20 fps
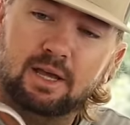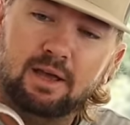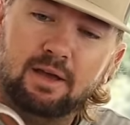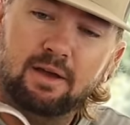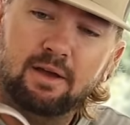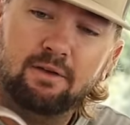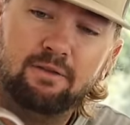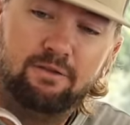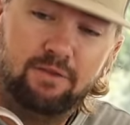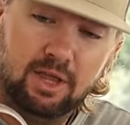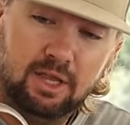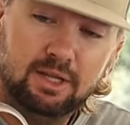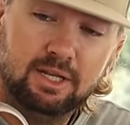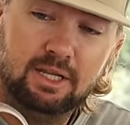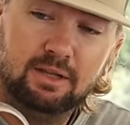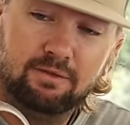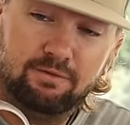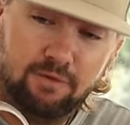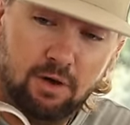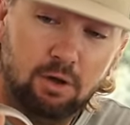
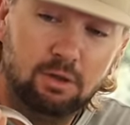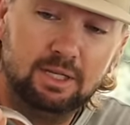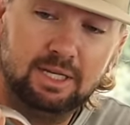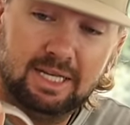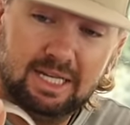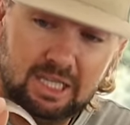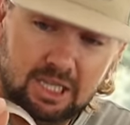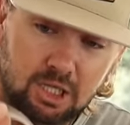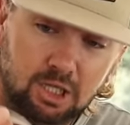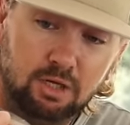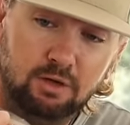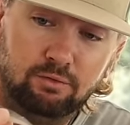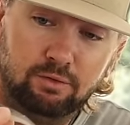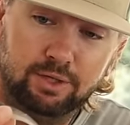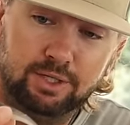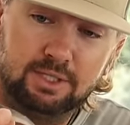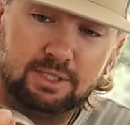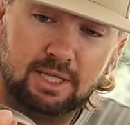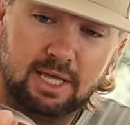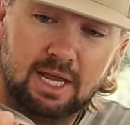fallen in love
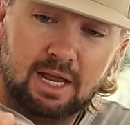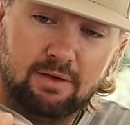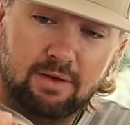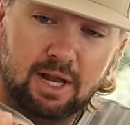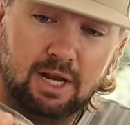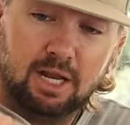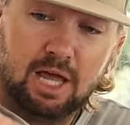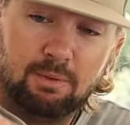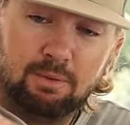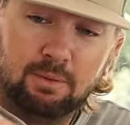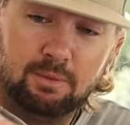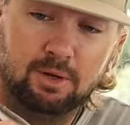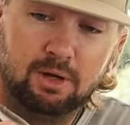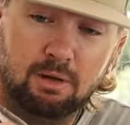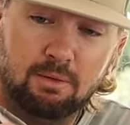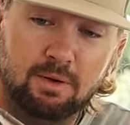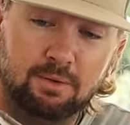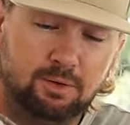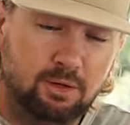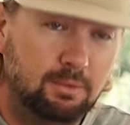with this thing. I've had a lot of people
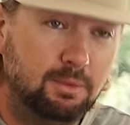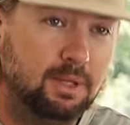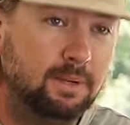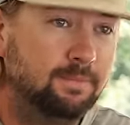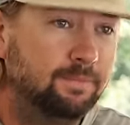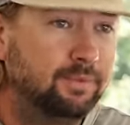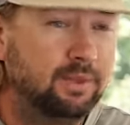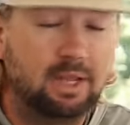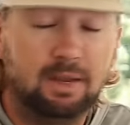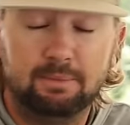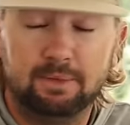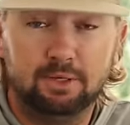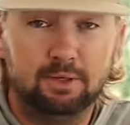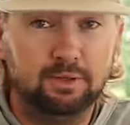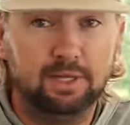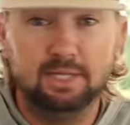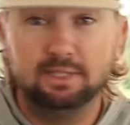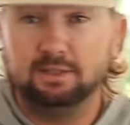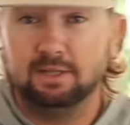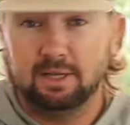come up to me. I mean,
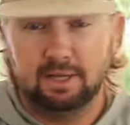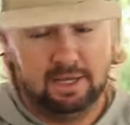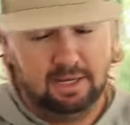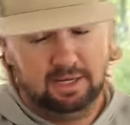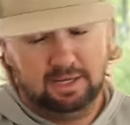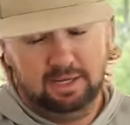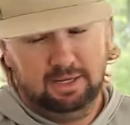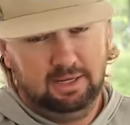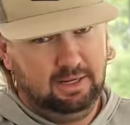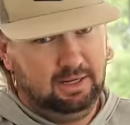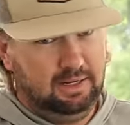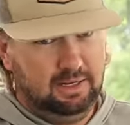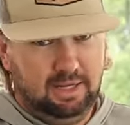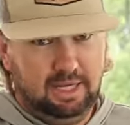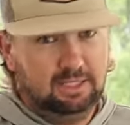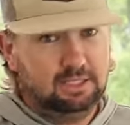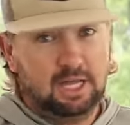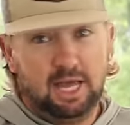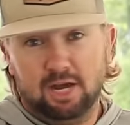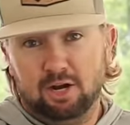dude, these,
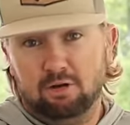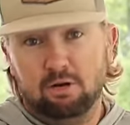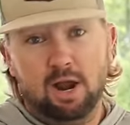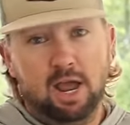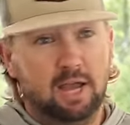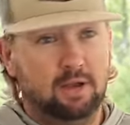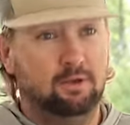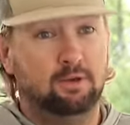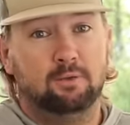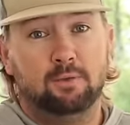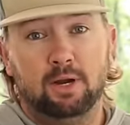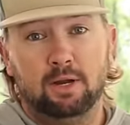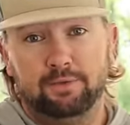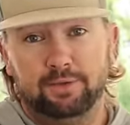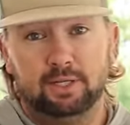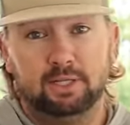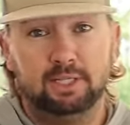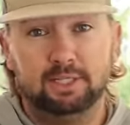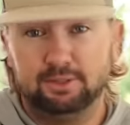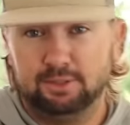it's like crack going around
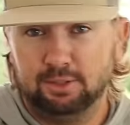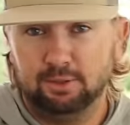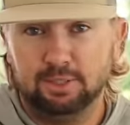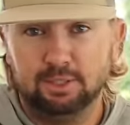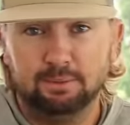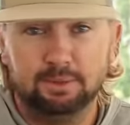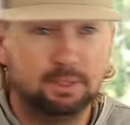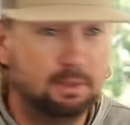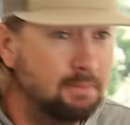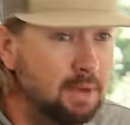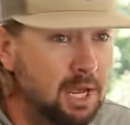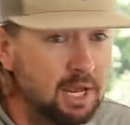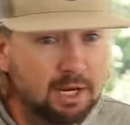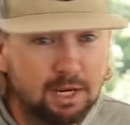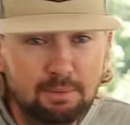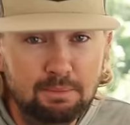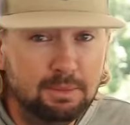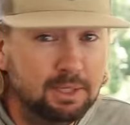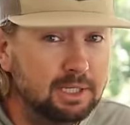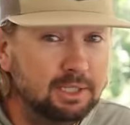the Elite Series. Everybody's like,
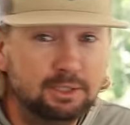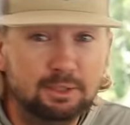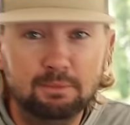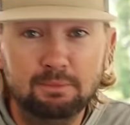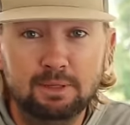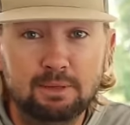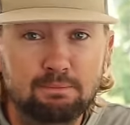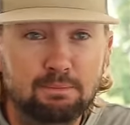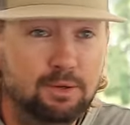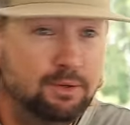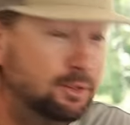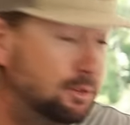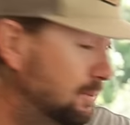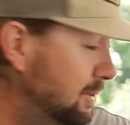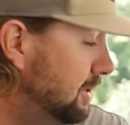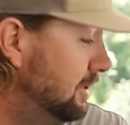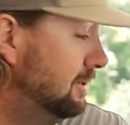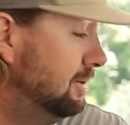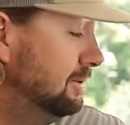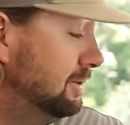man, get some of them Mooch
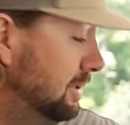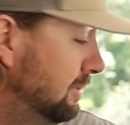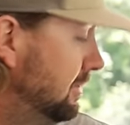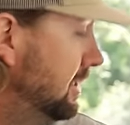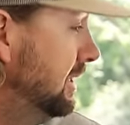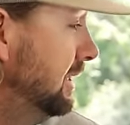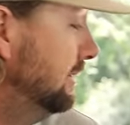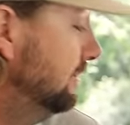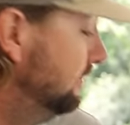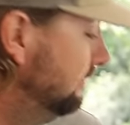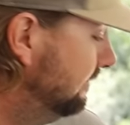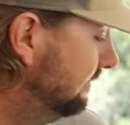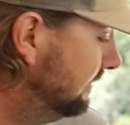Minnows. I'm like,